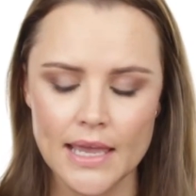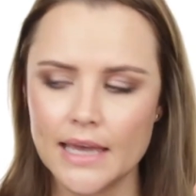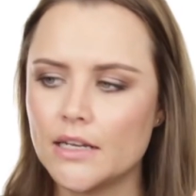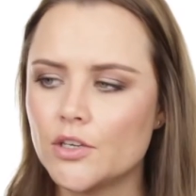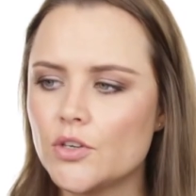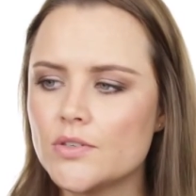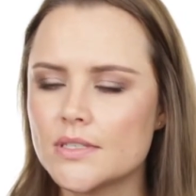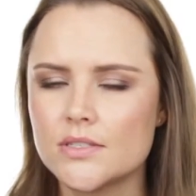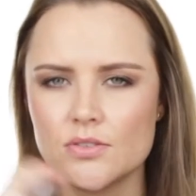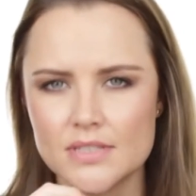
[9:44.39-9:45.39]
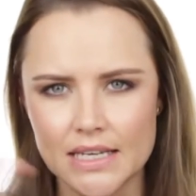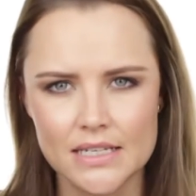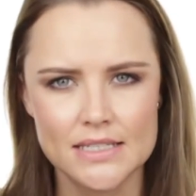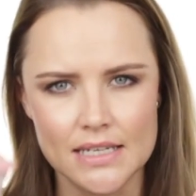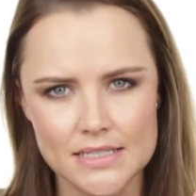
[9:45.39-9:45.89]
and I use this to
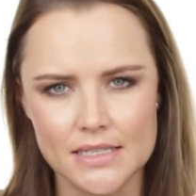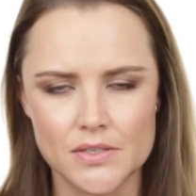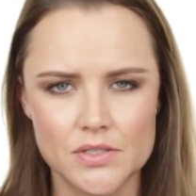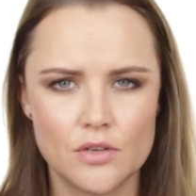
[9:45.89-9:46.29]
sanitize things.